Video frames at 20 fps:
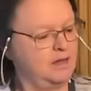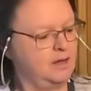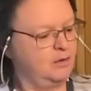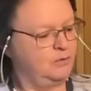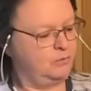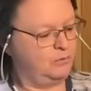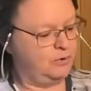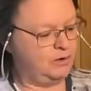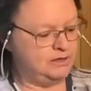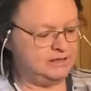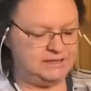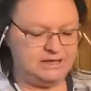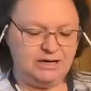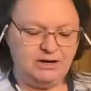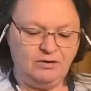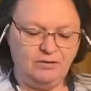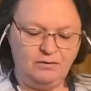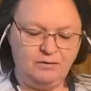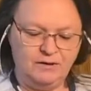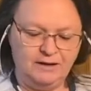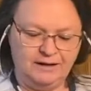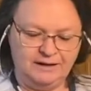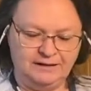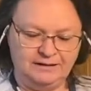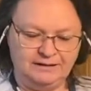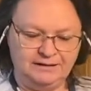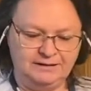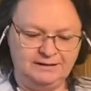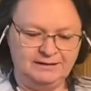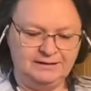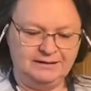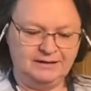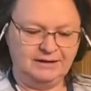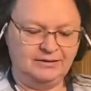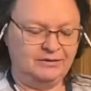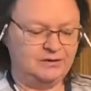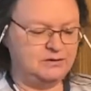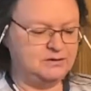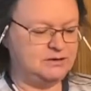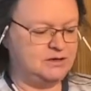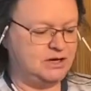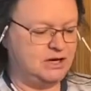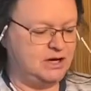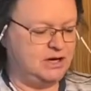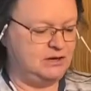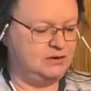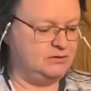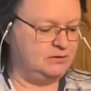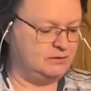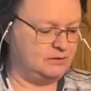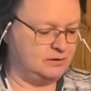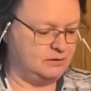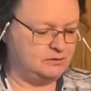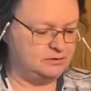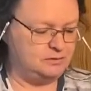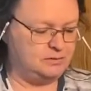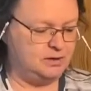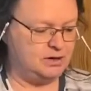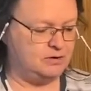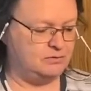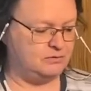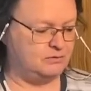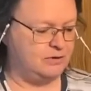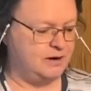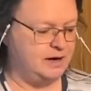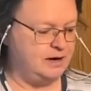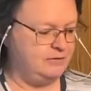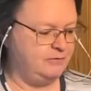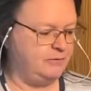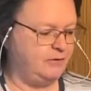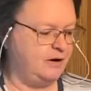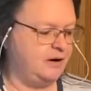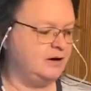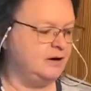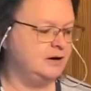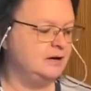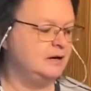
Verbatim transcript: Pretty cool. Oh, those are cute. Those would be great for